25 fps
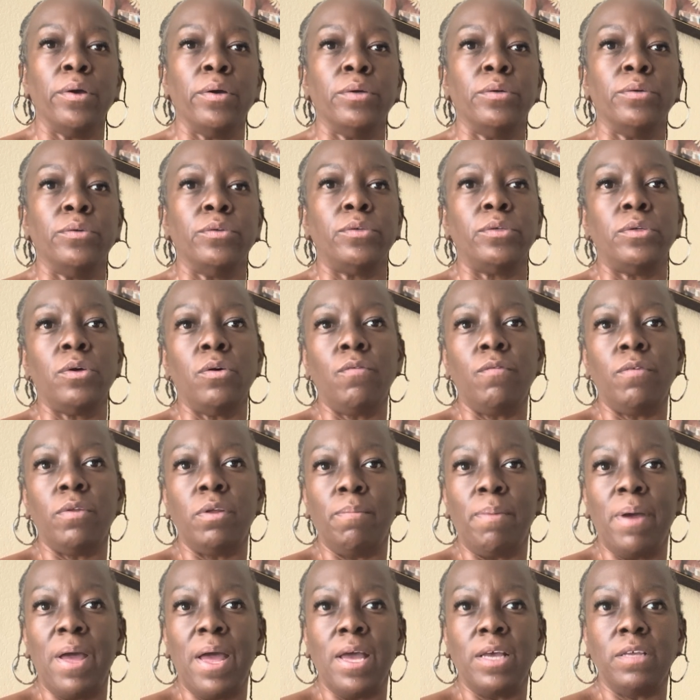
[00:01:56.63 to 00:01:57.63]
So over the
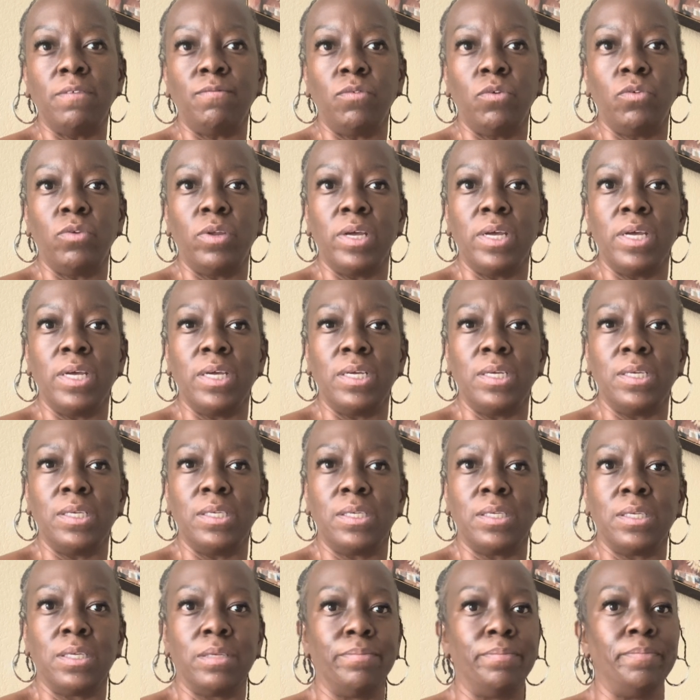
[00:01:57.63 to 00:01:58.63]
past few days,
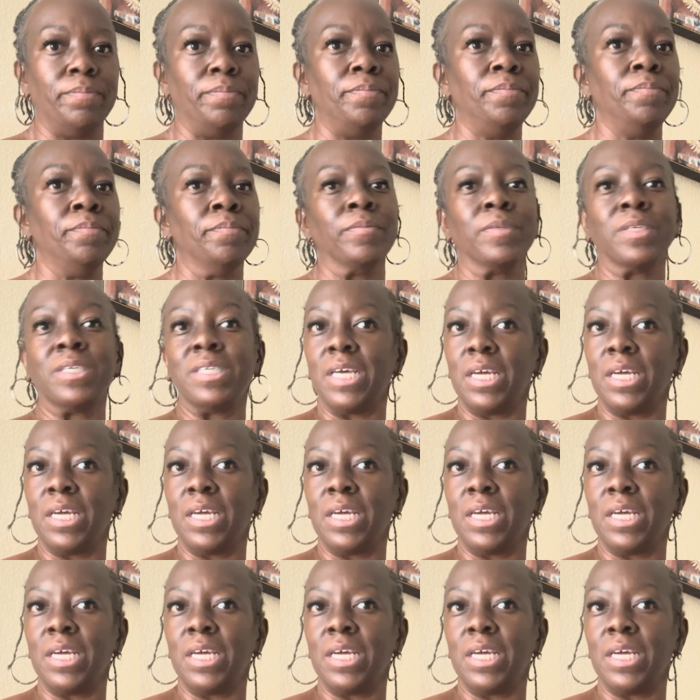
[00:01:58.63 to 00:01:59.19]
because